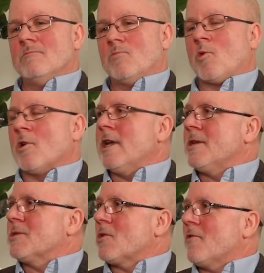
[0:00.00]

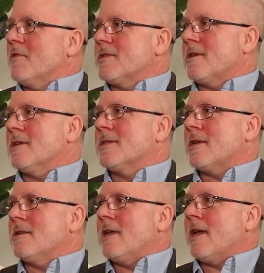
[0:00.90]
Morning service on a
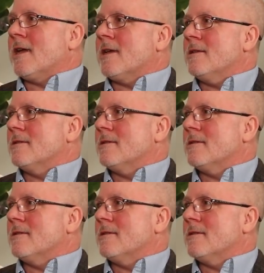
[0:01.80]
Sunday.